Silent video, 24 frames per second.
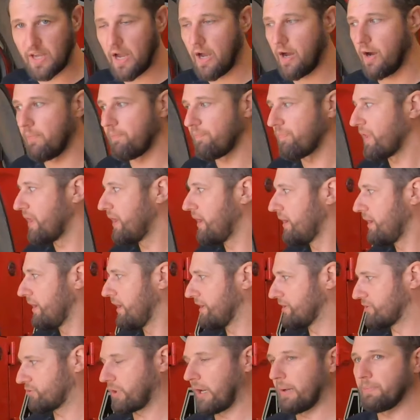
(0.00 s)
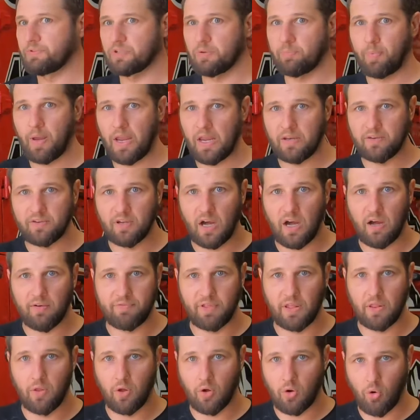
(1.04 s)
out. It scrapes the paint off,
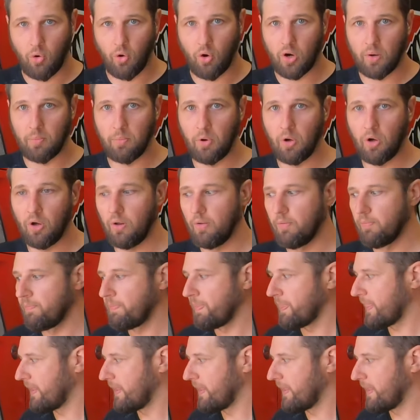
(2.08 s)
they look horrible.